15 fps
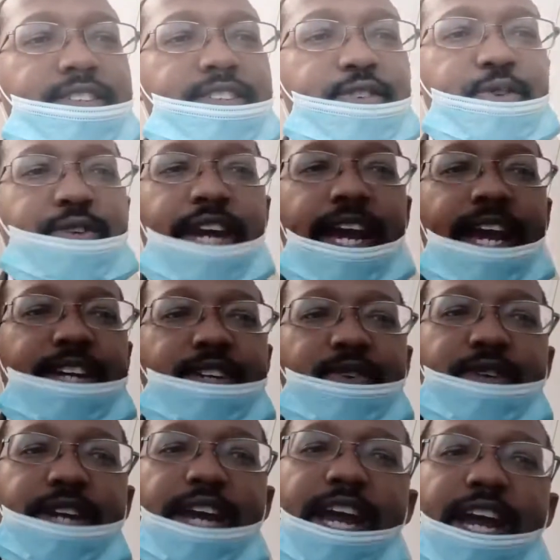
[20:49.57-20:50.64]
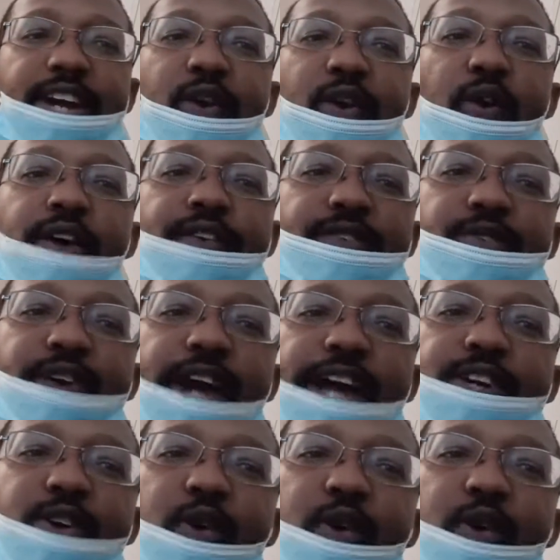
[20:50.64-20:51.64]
You can't go out, you got to go